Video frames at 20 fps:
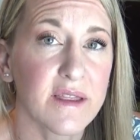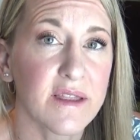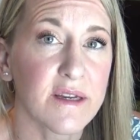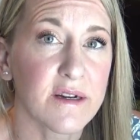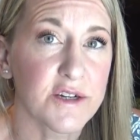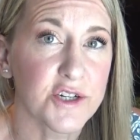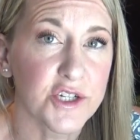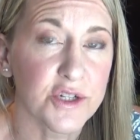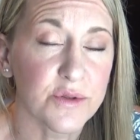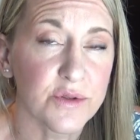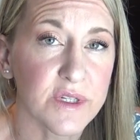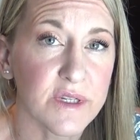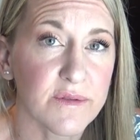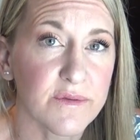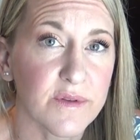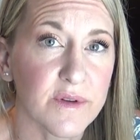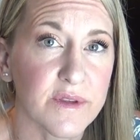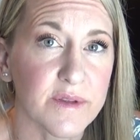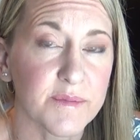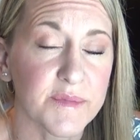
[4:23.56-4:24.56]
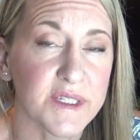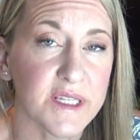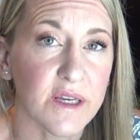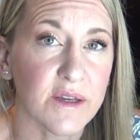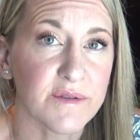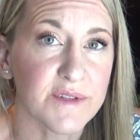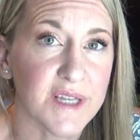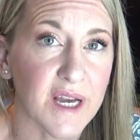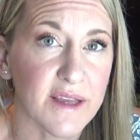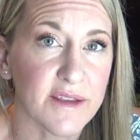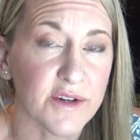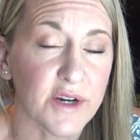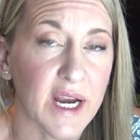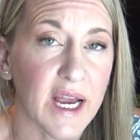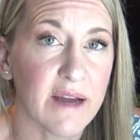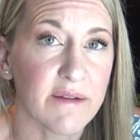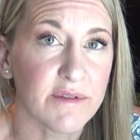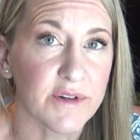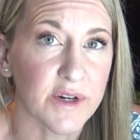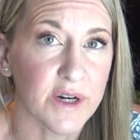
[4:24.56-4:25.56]
They're choosing for themselves either
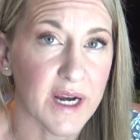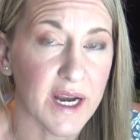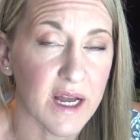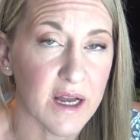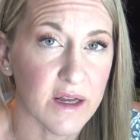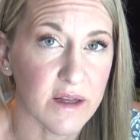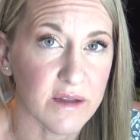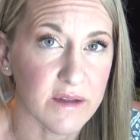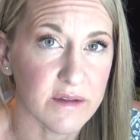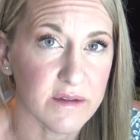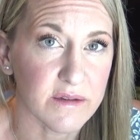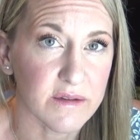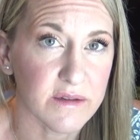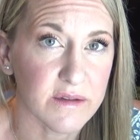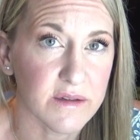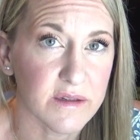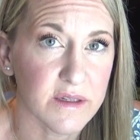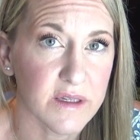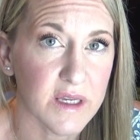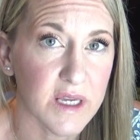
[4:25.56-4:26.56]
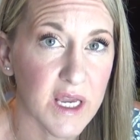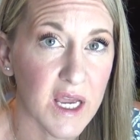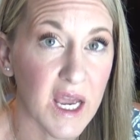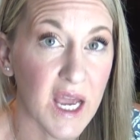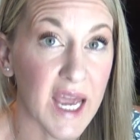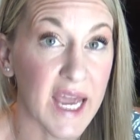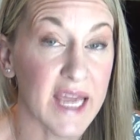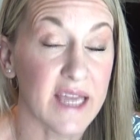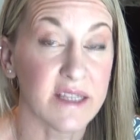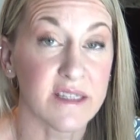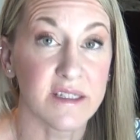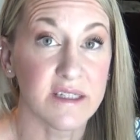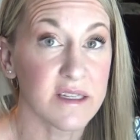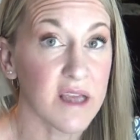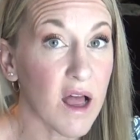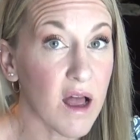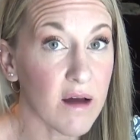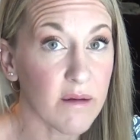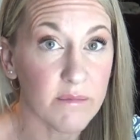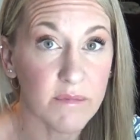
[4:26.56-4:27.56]
heaven or hell. And
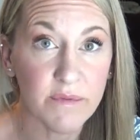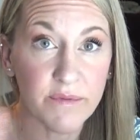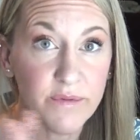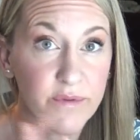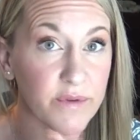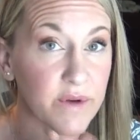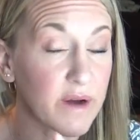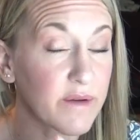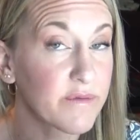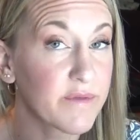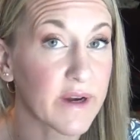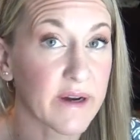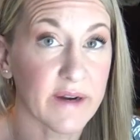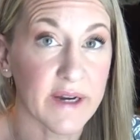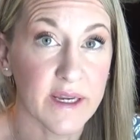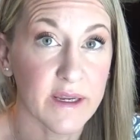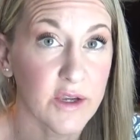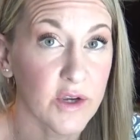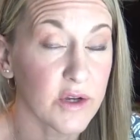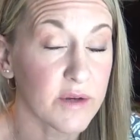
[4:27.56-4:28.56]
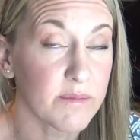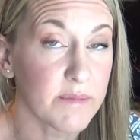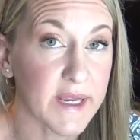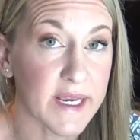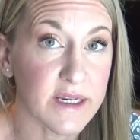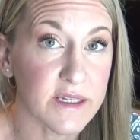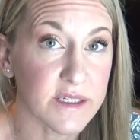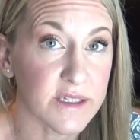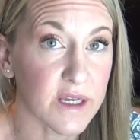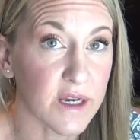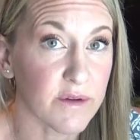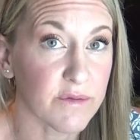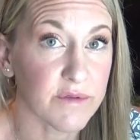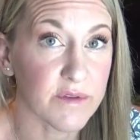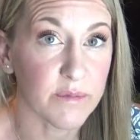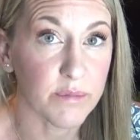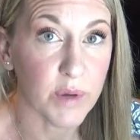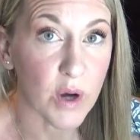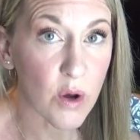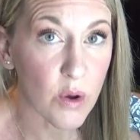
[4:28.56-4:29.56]
some, a very good mix
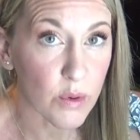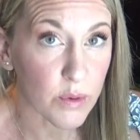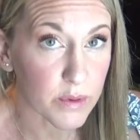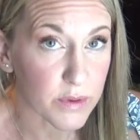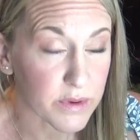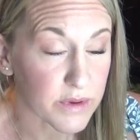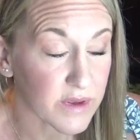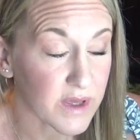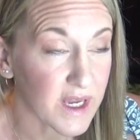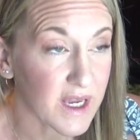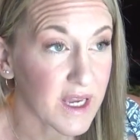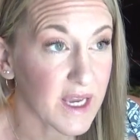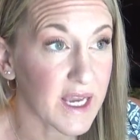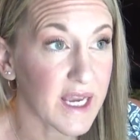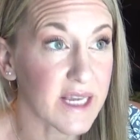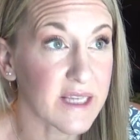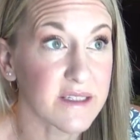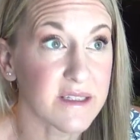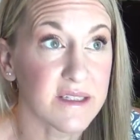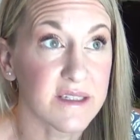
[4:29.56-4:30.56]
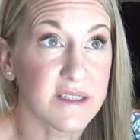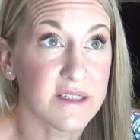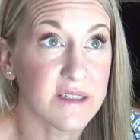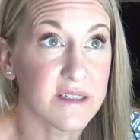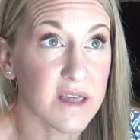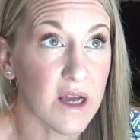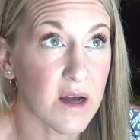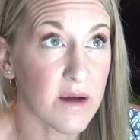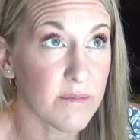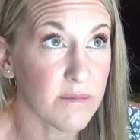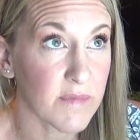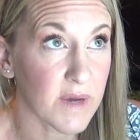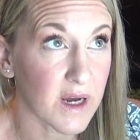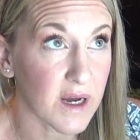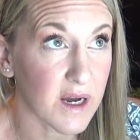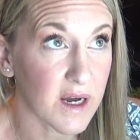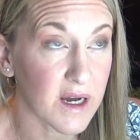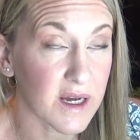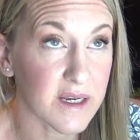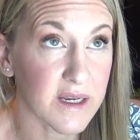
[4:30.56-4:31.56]
of the both. And some,
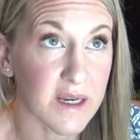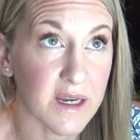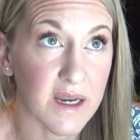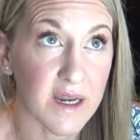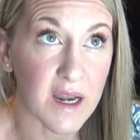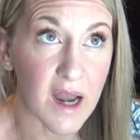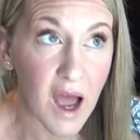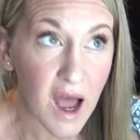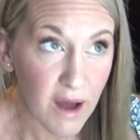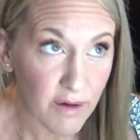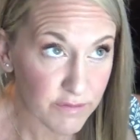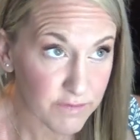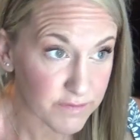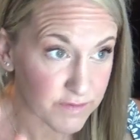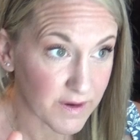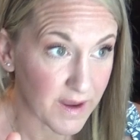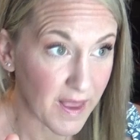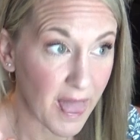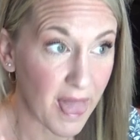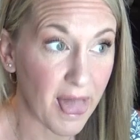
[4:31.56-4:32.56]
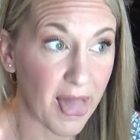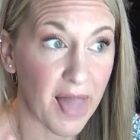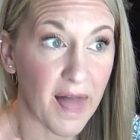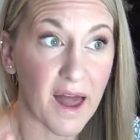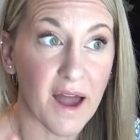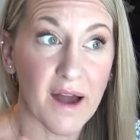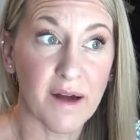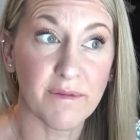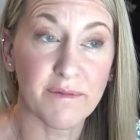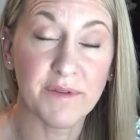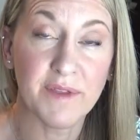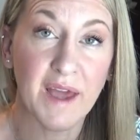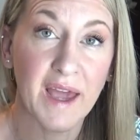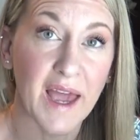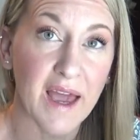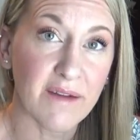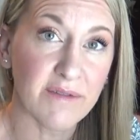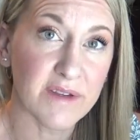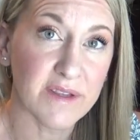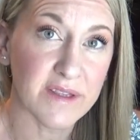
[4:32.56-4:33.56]
enough of the
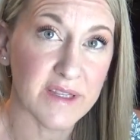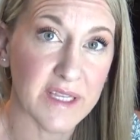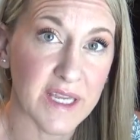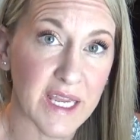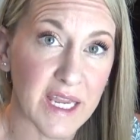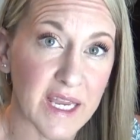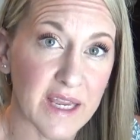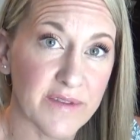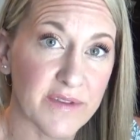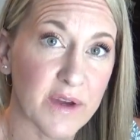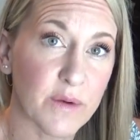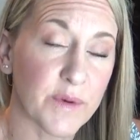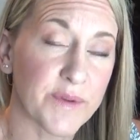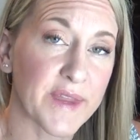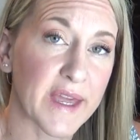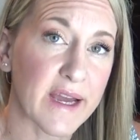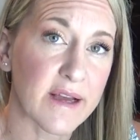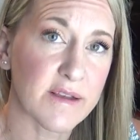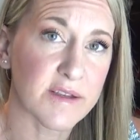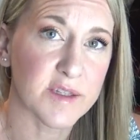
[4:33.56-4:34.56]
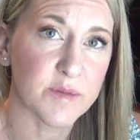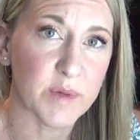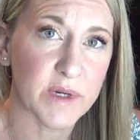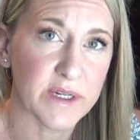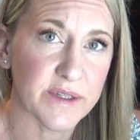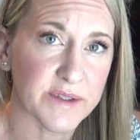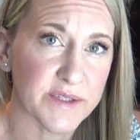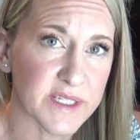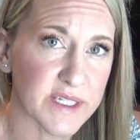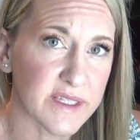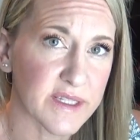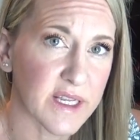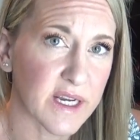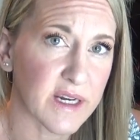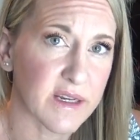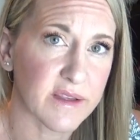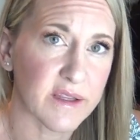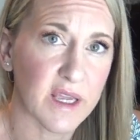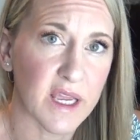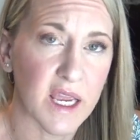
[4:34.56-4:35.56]
heavenly that when the hell sprinkles in
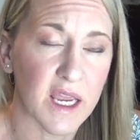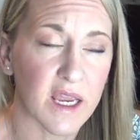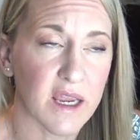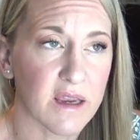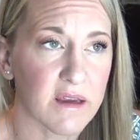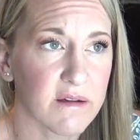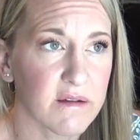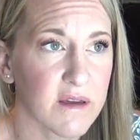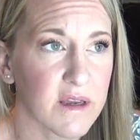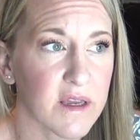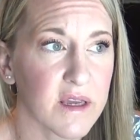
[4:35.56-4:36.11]
there, they